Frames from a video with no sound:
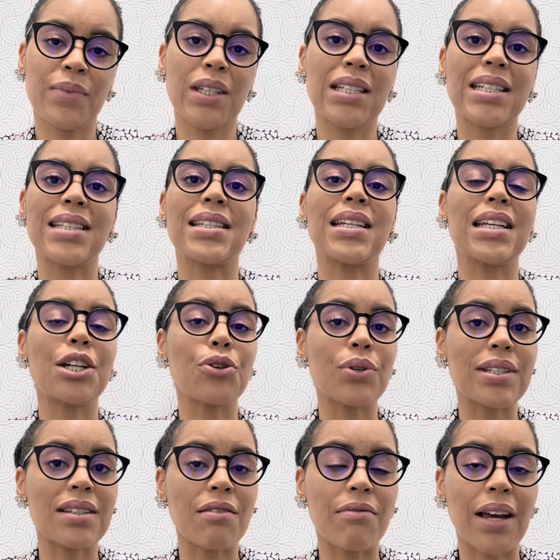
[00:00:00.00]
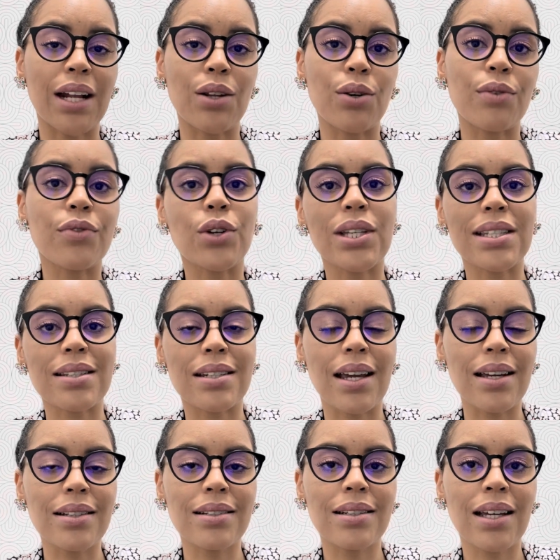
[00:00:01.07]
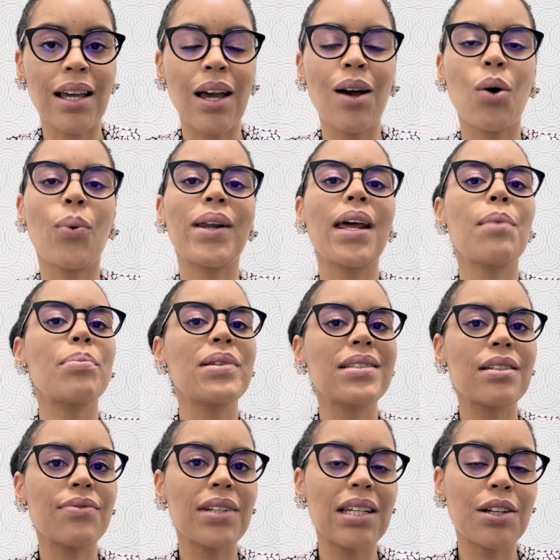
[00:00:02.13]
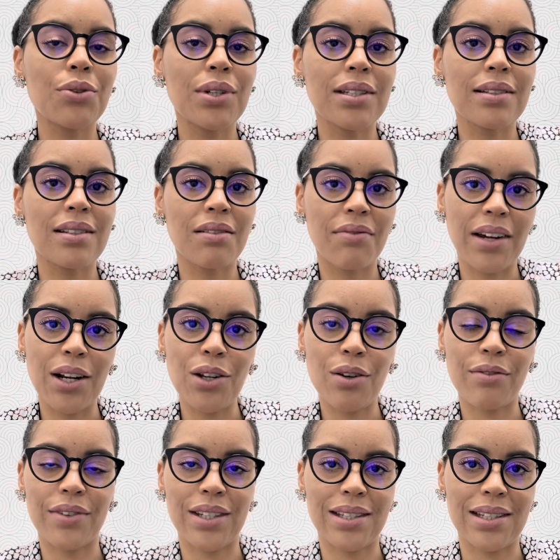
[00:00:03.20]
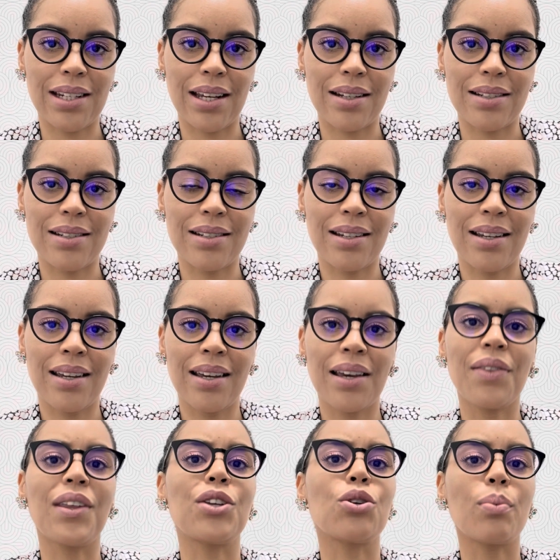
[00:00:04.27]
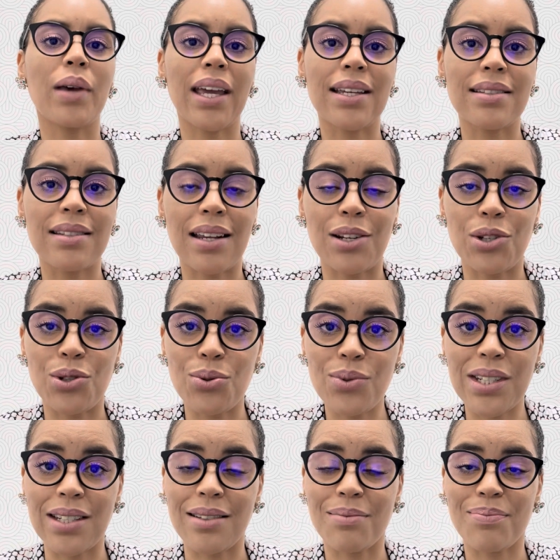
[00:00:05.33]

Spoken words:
Does it increase the value of your estate? What happens if it increases the value of your estate? Then you pay estate duty.